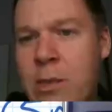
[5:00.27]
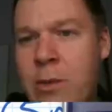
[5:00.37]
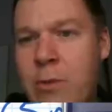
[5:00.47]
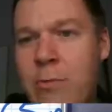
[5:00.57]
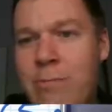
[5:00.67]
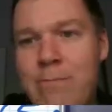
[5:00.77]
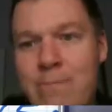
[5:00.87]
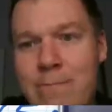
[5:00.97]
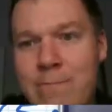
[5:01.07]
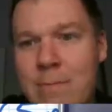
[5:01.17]
to,
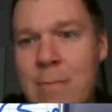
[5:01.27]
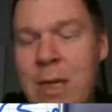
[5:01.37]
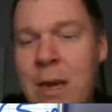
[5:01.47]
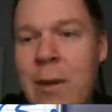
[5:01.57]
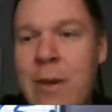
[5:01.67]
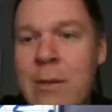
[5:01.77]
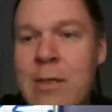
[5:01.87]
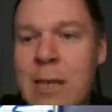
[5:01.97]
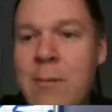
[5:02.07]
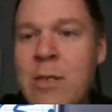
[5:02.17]
I mean,
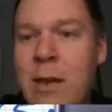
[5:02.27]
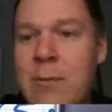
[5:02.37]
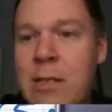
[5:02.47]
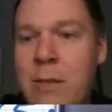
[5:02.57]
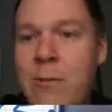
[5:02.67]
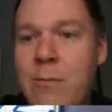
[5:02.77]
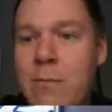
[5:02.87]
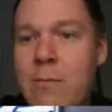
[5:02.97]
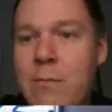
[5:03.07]
sometimes you